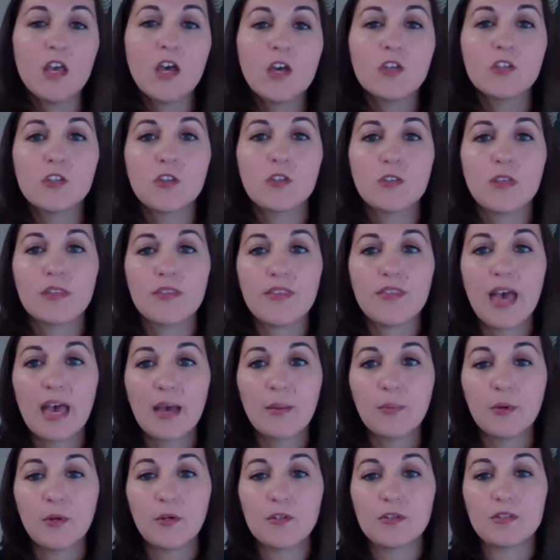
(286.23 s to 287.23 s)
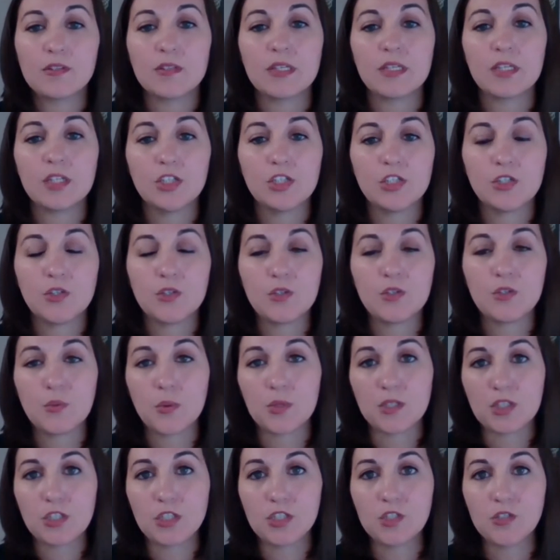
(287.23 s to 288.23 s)
so that that person can choose
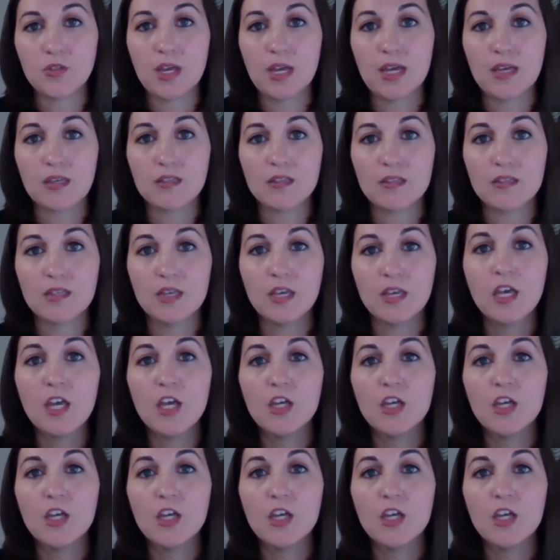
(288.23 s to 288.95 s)
what to do next,